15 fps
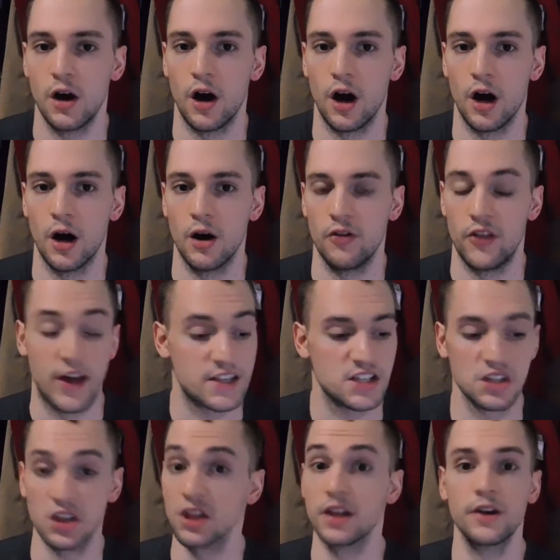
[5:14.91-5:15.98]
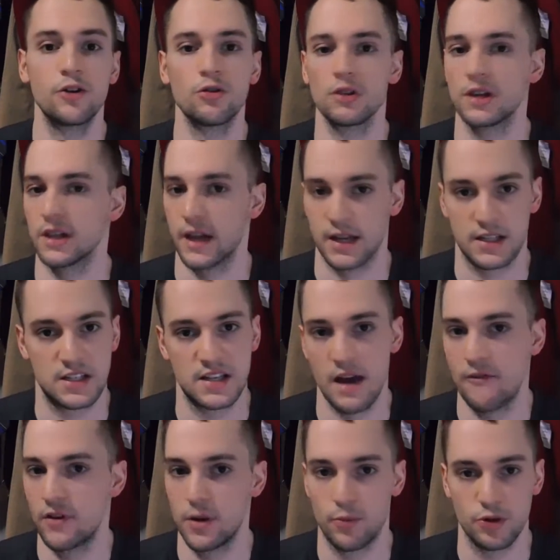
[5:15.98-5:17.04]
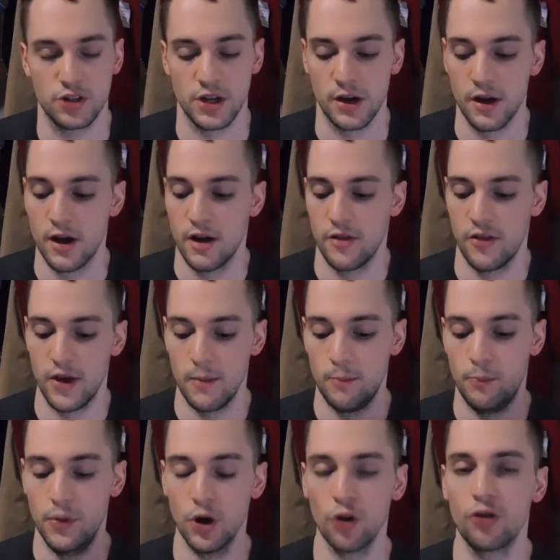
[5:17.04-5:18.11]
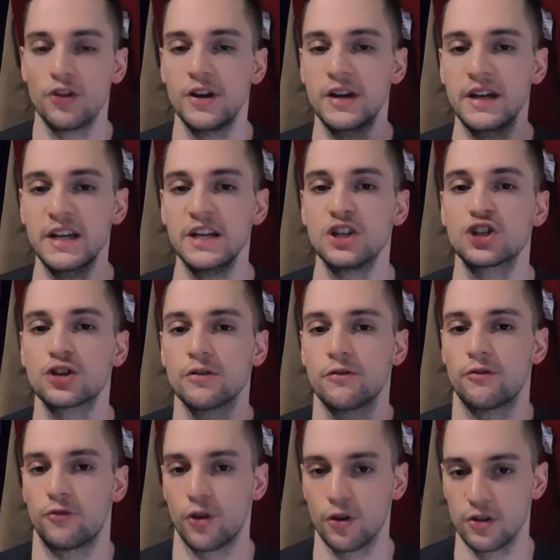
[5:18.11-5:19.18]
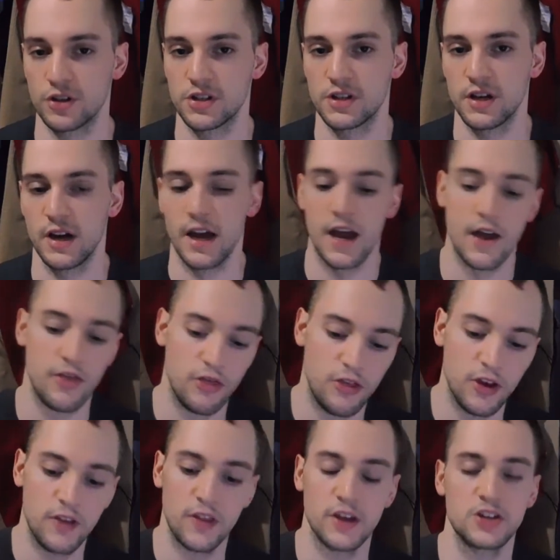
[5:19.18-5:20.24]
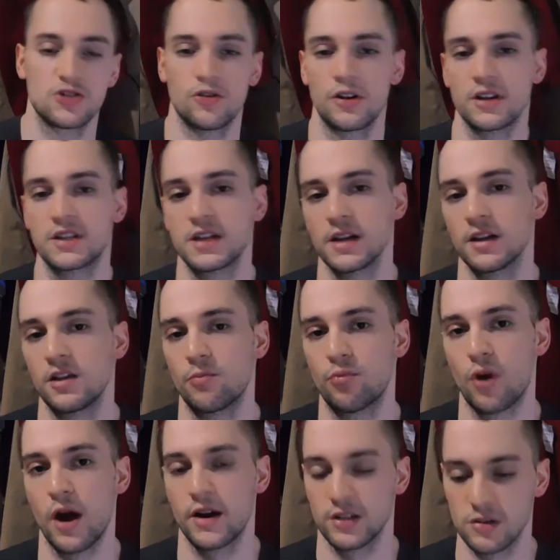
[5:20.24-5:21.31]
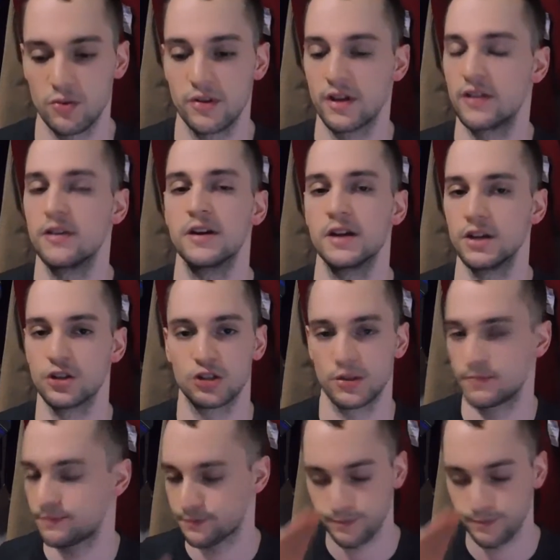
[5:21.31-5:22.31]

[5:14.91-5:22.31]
That's literally like 70%. They built the niche first, and then they started selling the products within the niche.